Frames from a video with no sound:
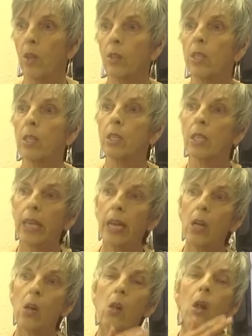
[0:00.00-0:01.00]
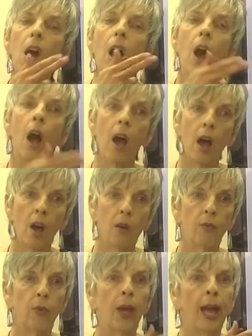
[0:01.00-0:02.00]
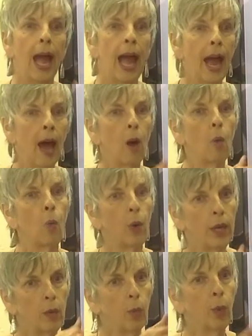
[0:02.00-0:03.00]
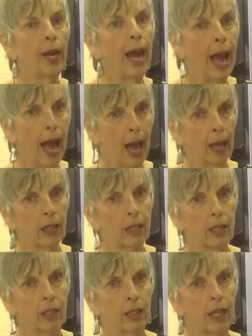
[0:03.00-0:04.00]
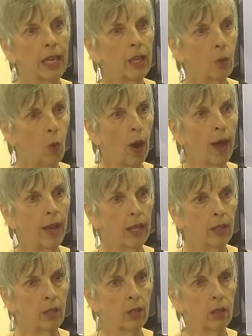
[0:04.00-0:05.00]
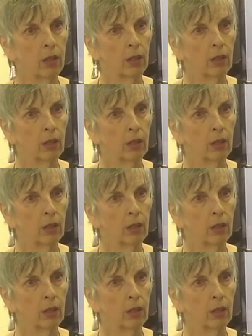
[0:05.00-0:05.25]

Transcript: the skill of how we react in ways